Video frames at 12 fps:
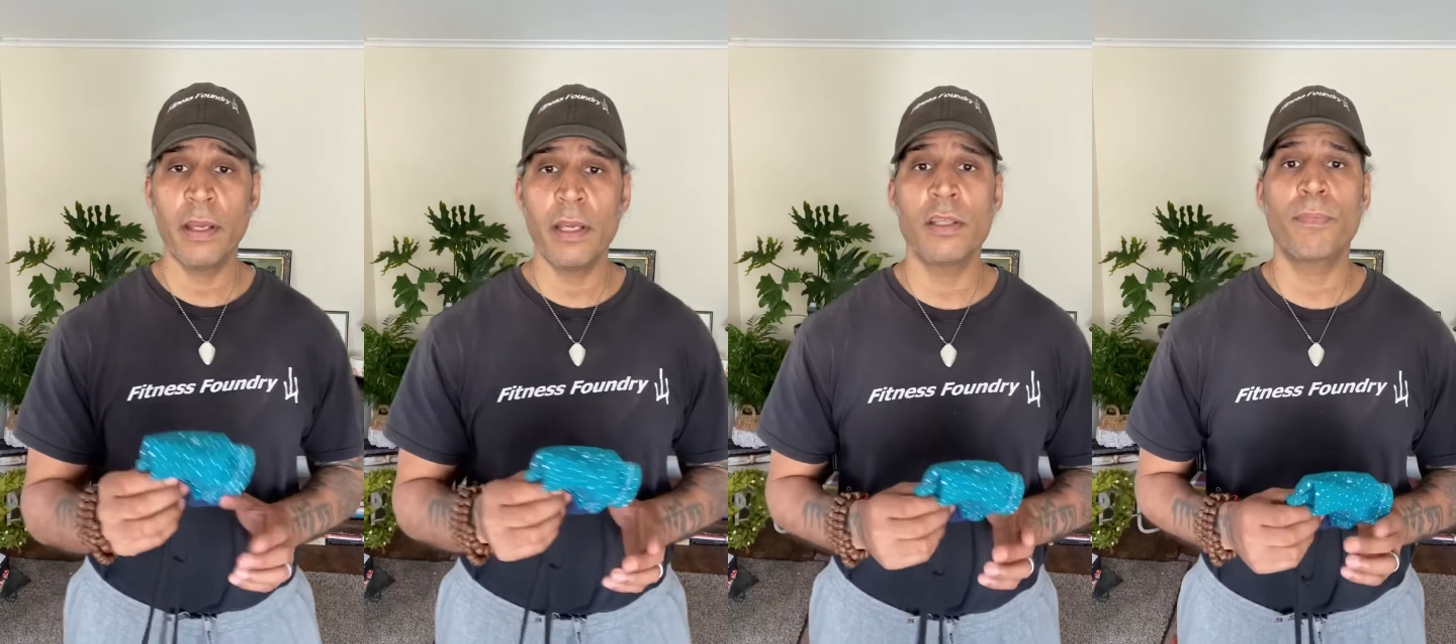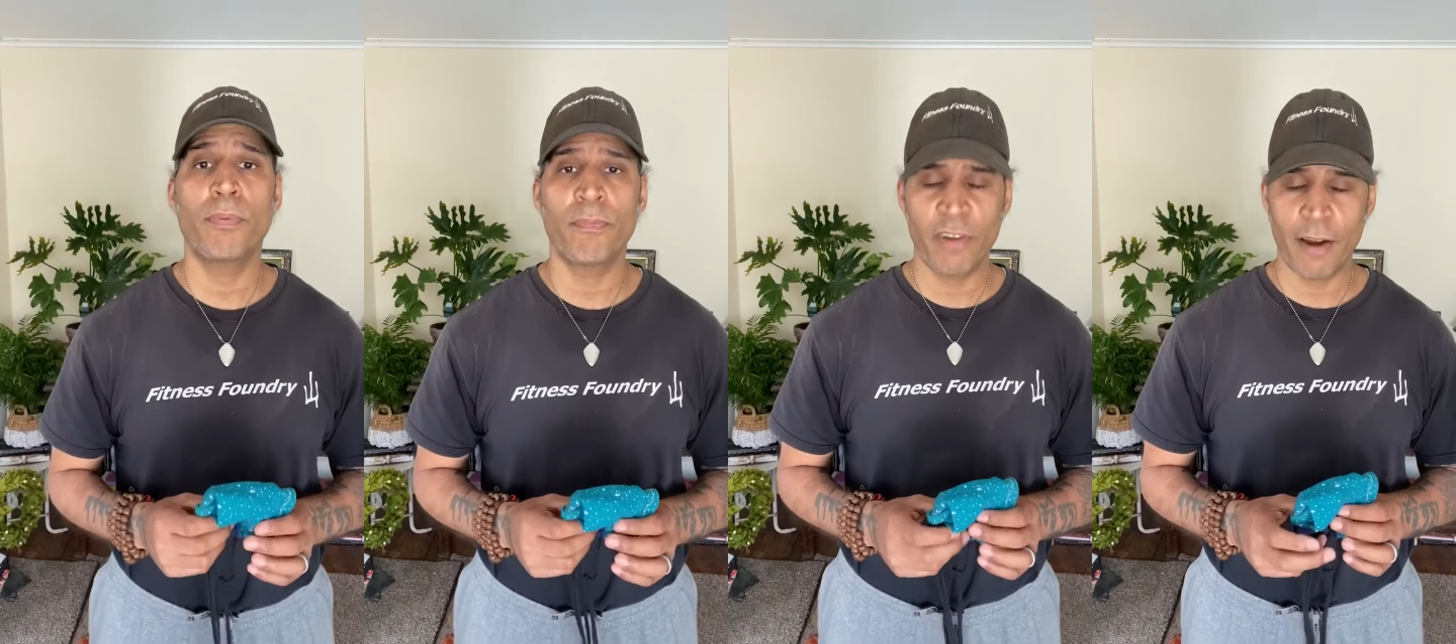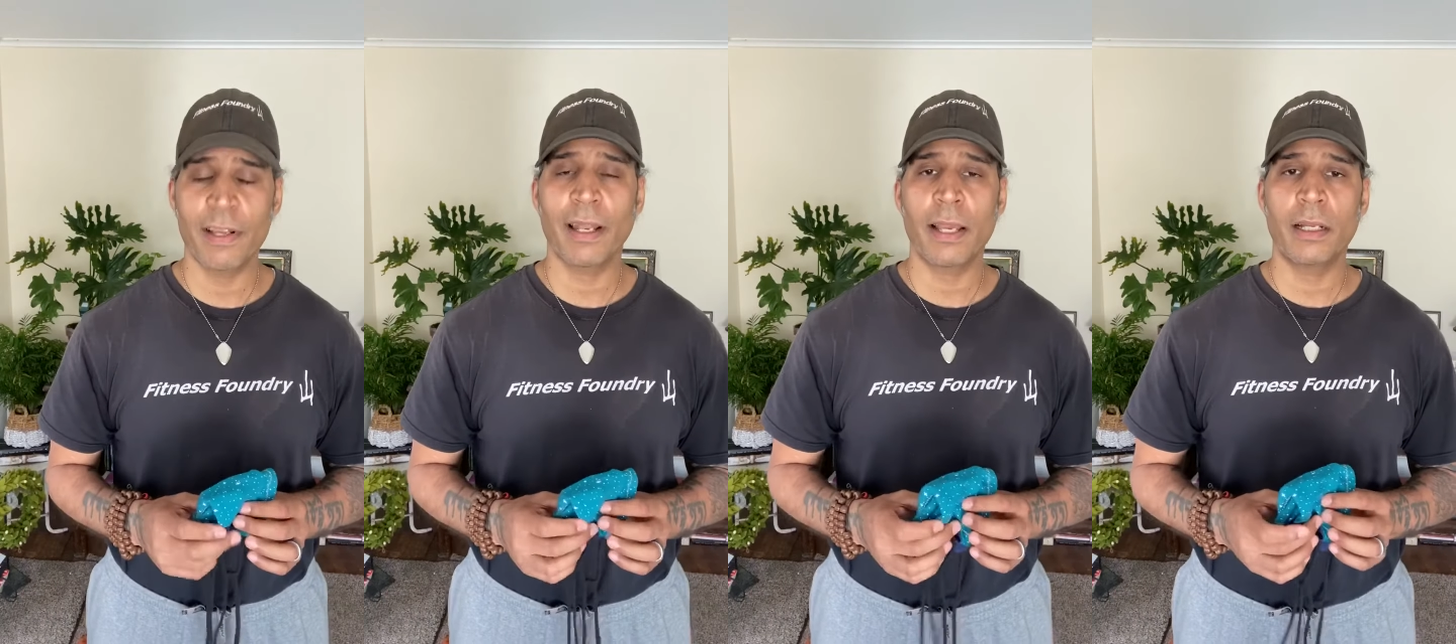and
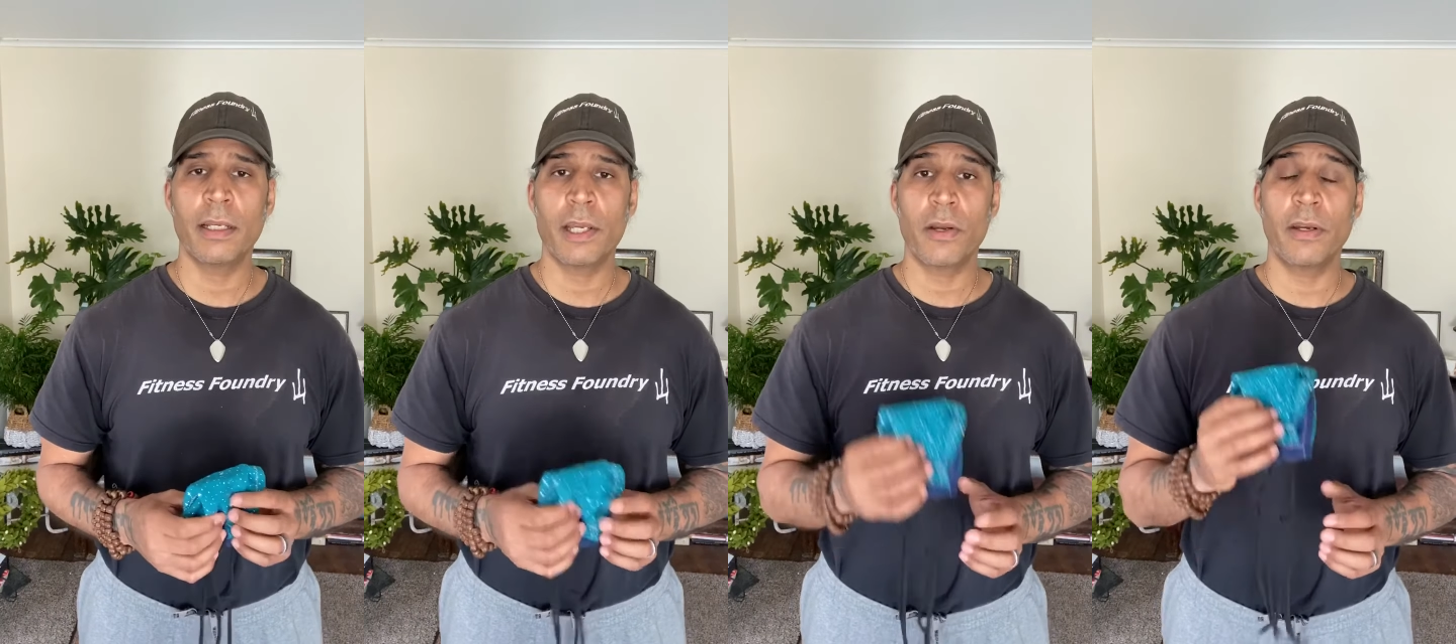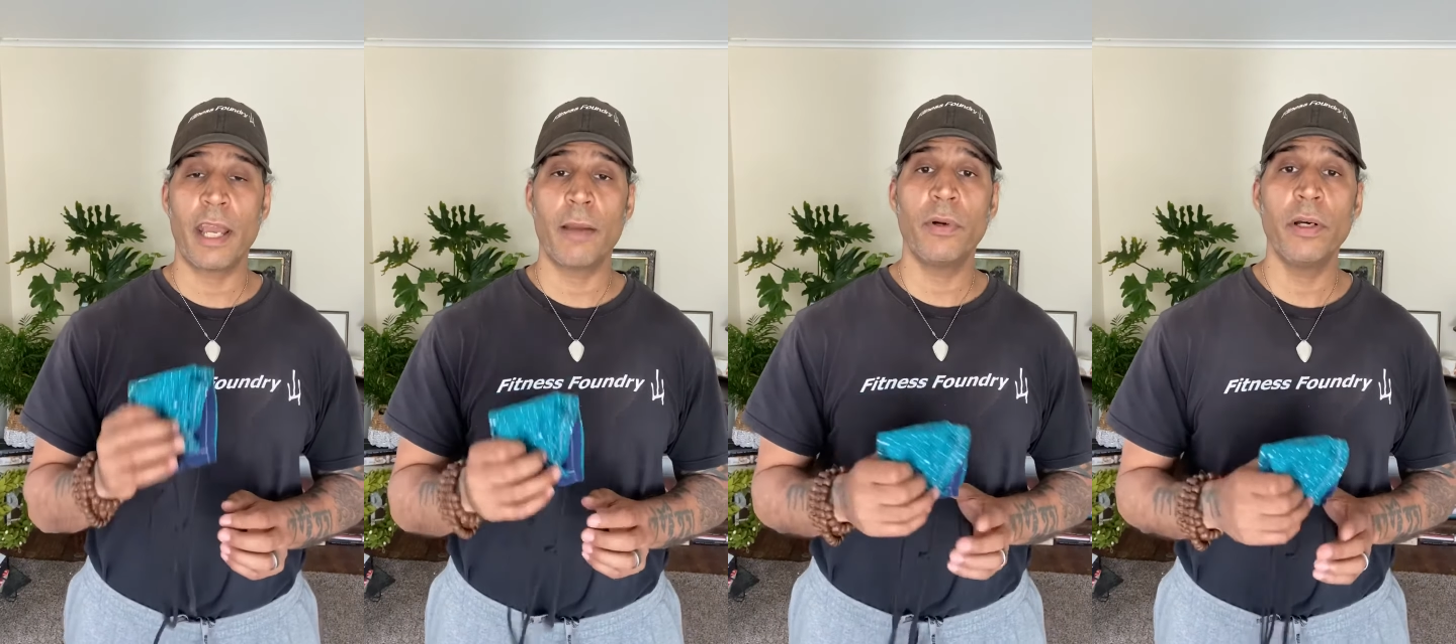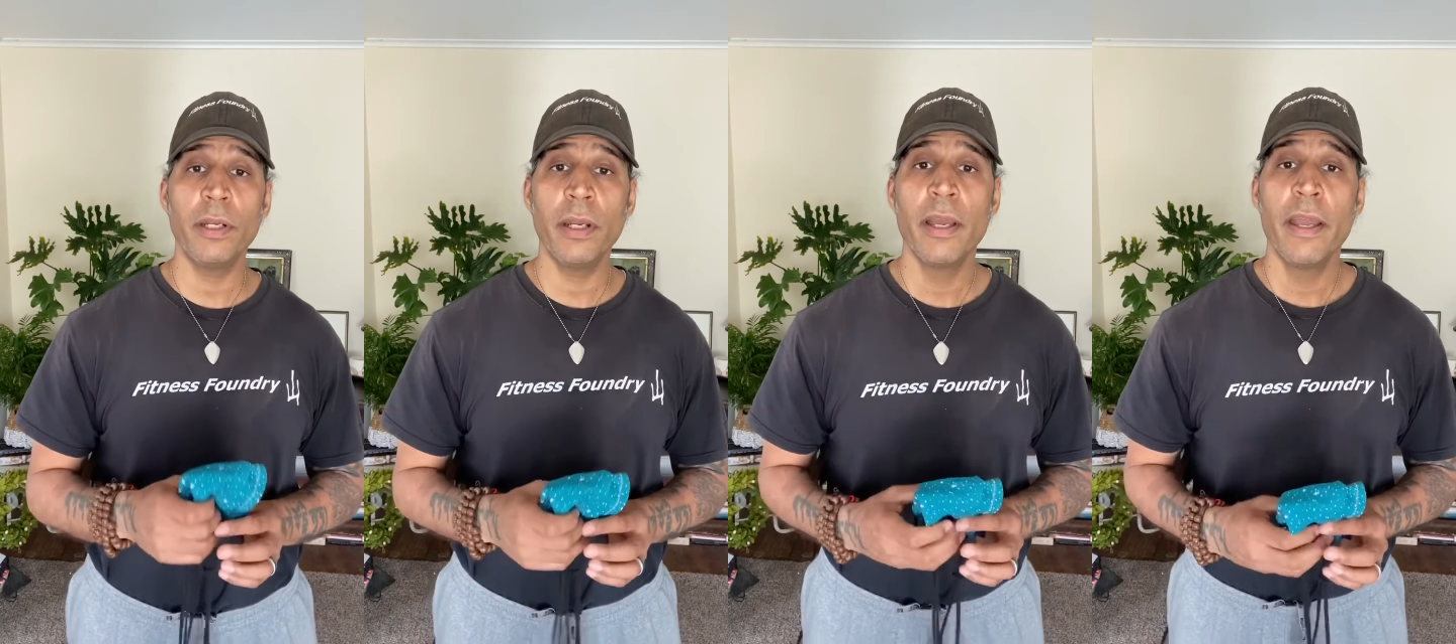very likely in your neighborhood.